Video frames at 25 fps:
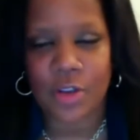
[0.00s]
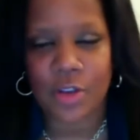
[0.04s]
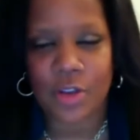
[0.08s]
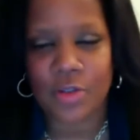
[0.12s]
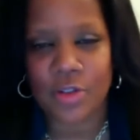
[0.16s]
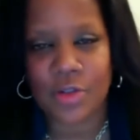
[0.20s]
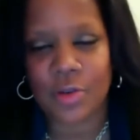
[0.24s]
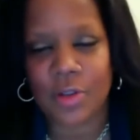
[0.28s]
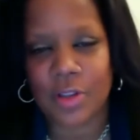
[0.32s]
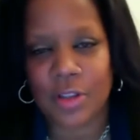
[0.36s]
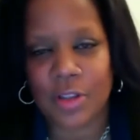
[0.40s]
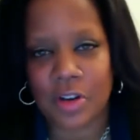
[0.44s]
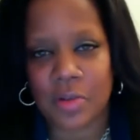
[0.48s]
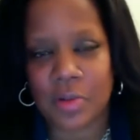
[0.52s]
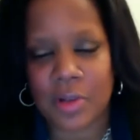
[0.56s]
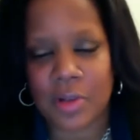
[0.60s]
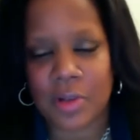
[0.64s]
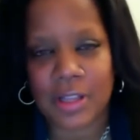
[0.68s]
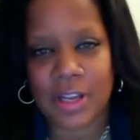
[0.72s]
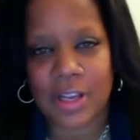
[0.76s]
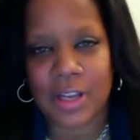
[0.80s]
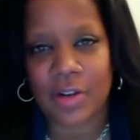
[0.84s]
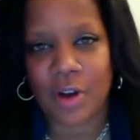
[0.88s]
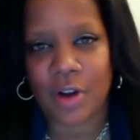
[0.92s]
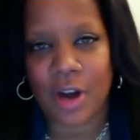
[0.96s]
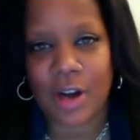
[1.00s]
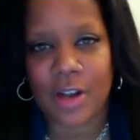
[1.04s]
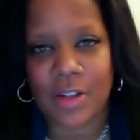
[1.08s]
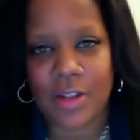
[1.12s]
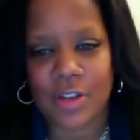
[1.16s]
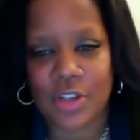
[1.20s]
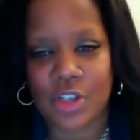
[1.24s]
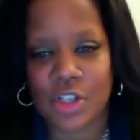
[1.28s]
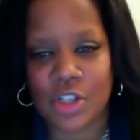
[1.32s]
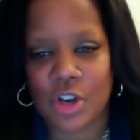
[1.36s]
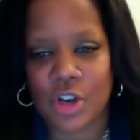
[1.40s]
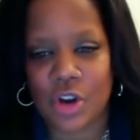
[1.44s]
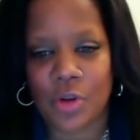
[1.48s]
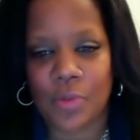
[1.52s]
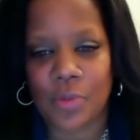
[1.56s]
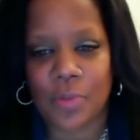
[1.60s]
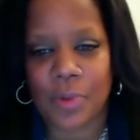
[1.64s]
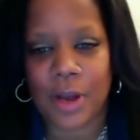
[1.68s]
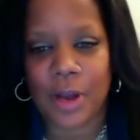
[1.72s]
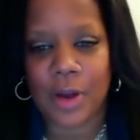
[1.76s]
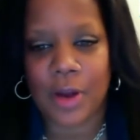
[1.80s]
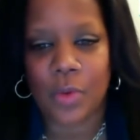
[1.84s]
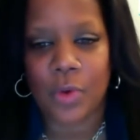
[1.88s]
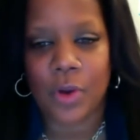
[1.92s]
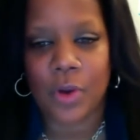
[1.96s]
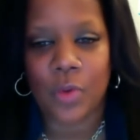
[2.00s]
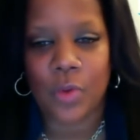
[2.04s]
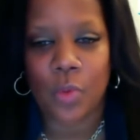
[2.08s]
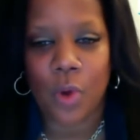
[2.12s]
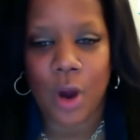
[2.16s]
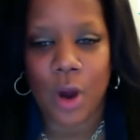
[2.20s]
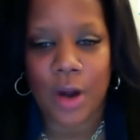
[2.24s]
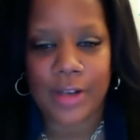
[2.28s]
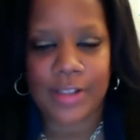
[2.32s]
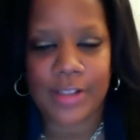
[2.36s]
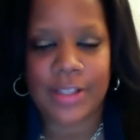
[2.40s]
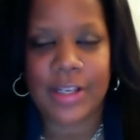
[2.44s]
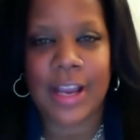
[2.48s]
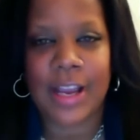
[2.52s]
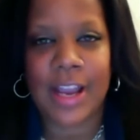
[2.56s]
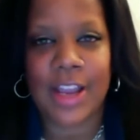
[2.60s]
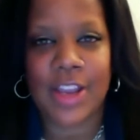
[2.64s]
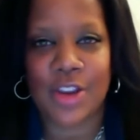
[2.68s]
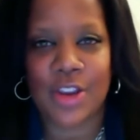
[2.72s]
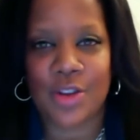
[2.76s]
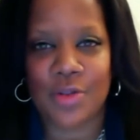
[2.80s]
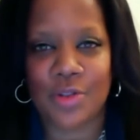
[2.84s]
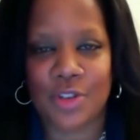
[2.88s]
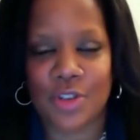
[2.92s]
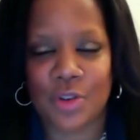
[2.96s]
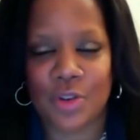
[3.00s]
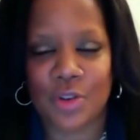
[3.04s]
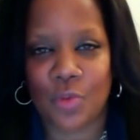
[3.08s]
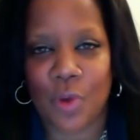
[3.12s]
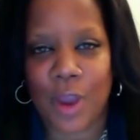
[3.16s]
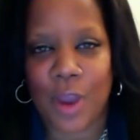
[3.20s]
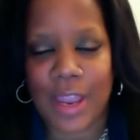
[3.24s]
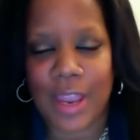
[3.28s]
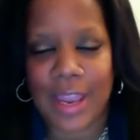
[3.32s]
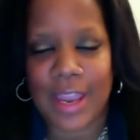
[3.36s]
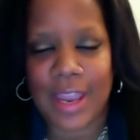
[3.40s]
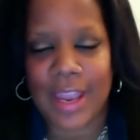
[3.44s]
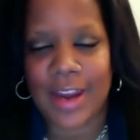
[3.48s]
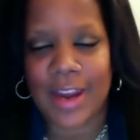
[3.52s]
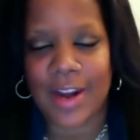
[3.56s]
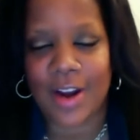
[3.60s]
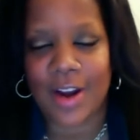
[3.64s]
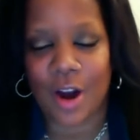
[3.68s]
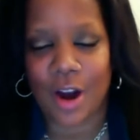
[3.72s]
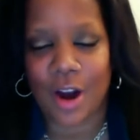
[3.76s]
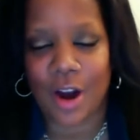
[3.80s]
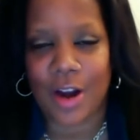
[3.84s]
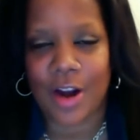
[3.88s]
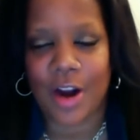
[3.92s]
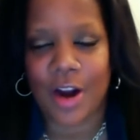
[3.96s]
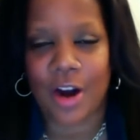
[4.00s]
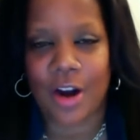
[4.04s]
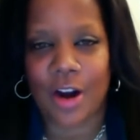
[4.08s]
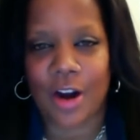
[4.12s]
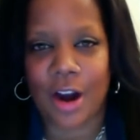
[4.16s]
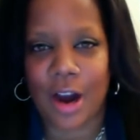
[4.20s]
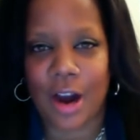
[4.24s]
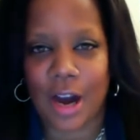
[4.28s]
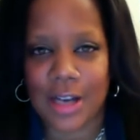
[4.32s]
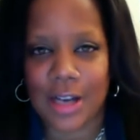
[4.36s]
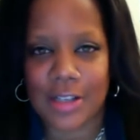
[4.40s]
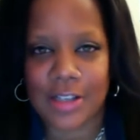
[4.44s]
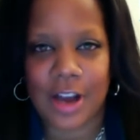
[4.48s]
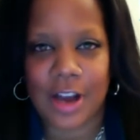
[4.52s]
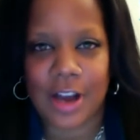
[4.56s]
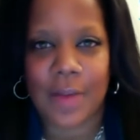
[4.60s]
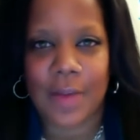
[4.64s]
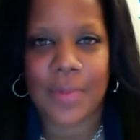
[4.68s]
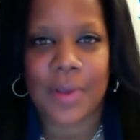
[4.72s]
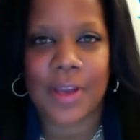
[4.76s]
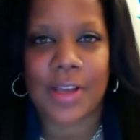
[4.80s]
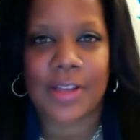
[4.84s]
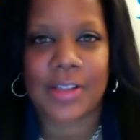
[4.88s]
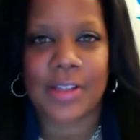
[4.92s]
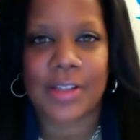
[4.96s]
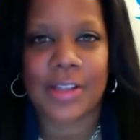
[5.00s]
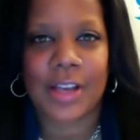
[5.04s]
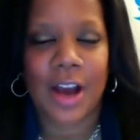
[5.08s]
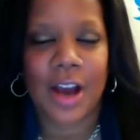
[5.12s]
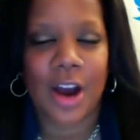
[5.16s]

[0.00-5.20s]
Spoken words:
do a little bit later on in the show, but we wanted to get you to weigh in on our hot topics,